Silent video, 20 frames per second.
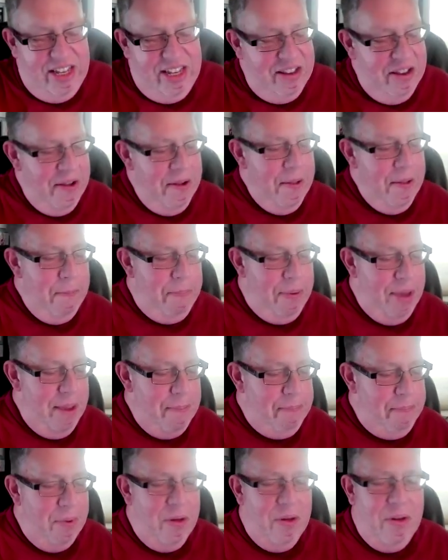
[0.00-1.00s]
it's
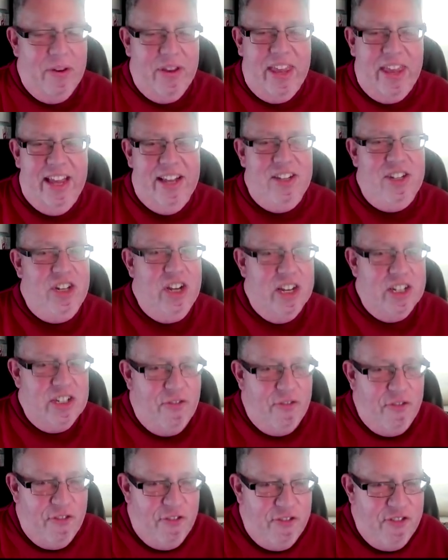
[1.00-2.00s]
people can
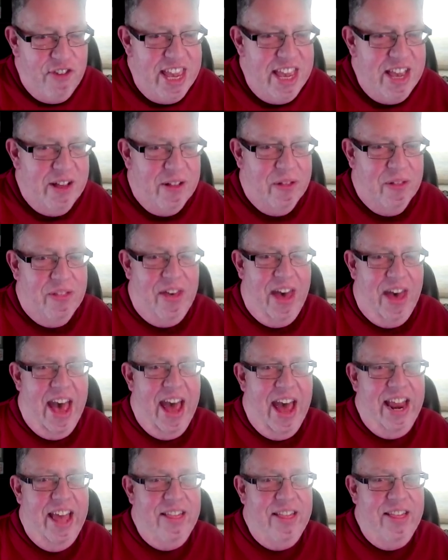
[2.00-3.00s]
just feel
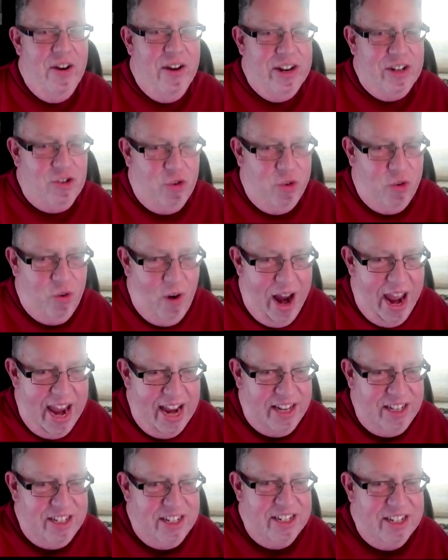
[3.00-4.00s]
that, and they're
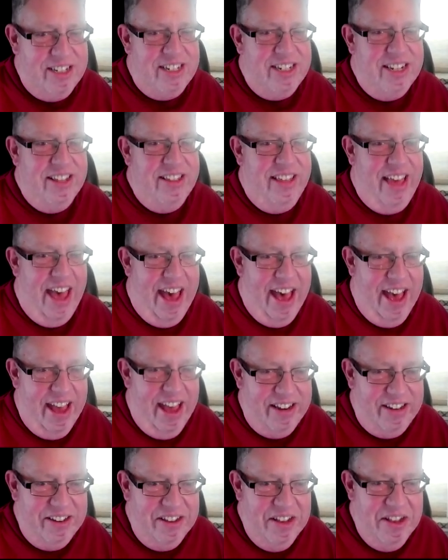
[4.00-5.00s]
attracted to
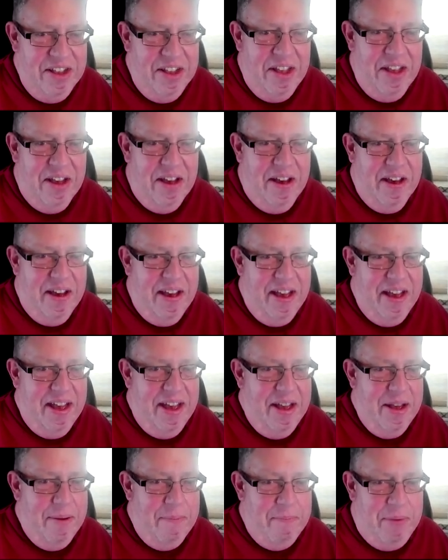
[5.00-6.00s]
that
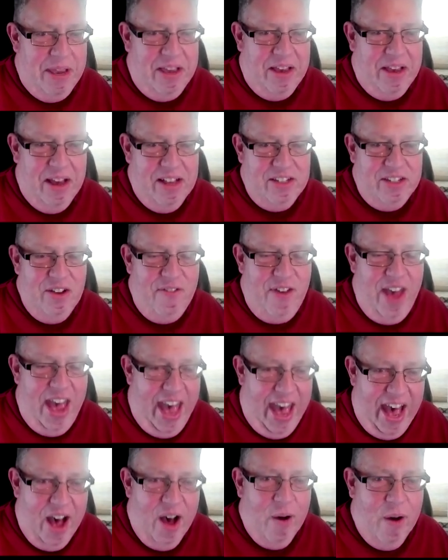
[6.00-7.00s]
because of
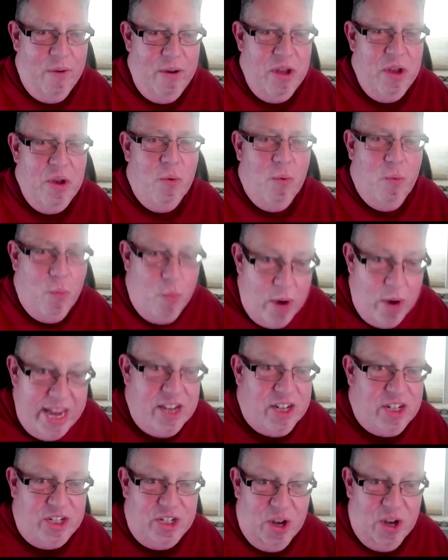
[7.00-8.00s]
how
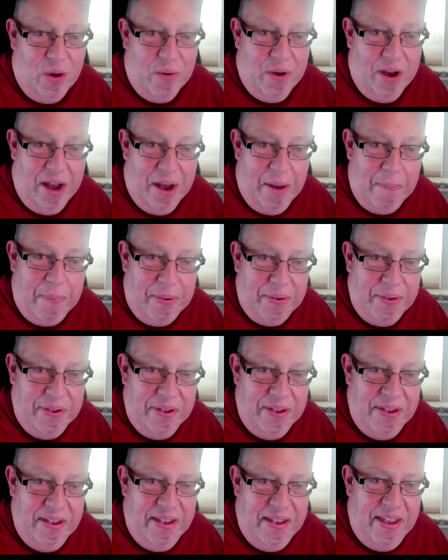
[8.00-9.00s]
we show up,
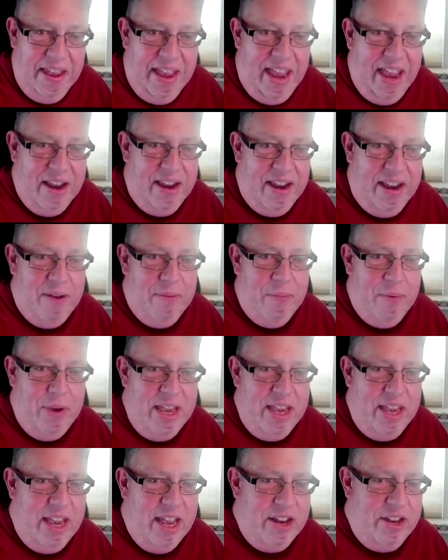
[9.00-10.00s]
and
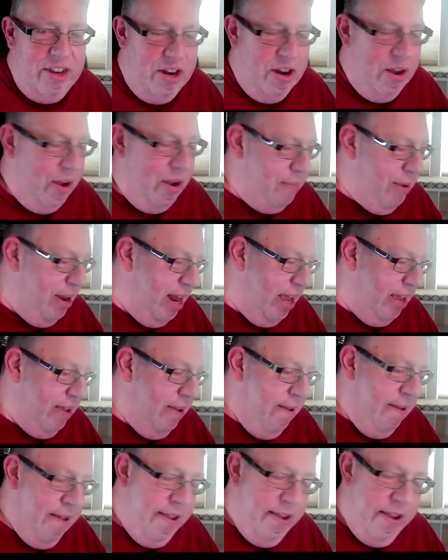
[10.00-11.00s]
we get, I mean,
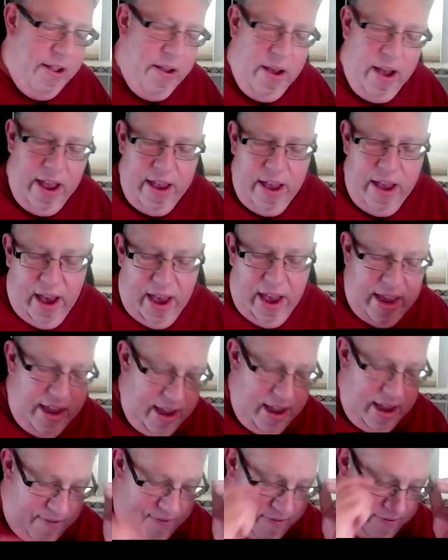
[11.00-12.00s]
like,
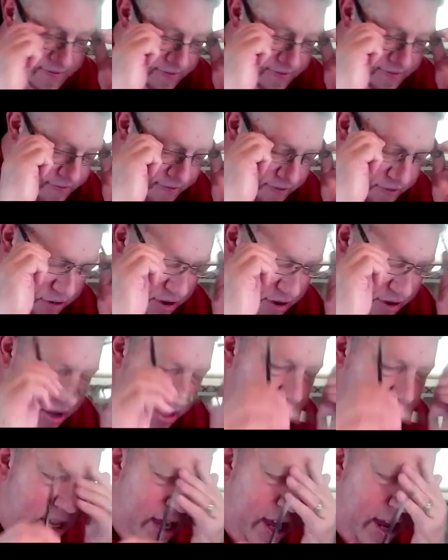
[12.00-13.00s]
I have for
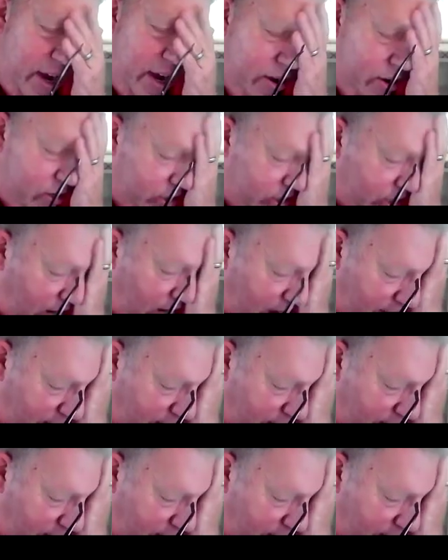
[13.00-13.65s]
years